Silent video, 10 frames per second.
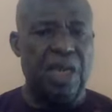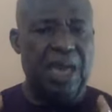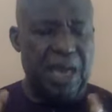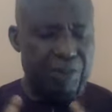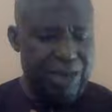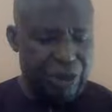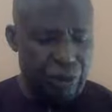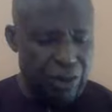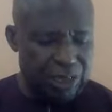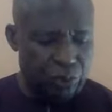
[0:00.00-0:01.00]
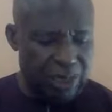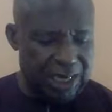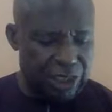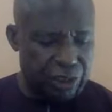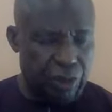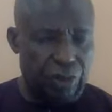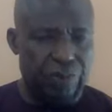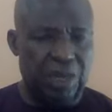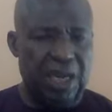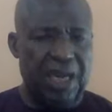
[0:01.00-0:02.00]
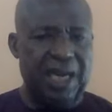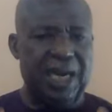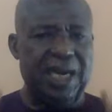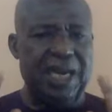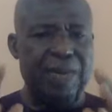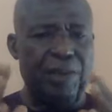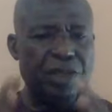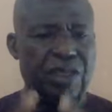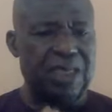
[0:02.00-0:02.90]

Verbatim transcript: and make you as white as snow in the name of Jesus.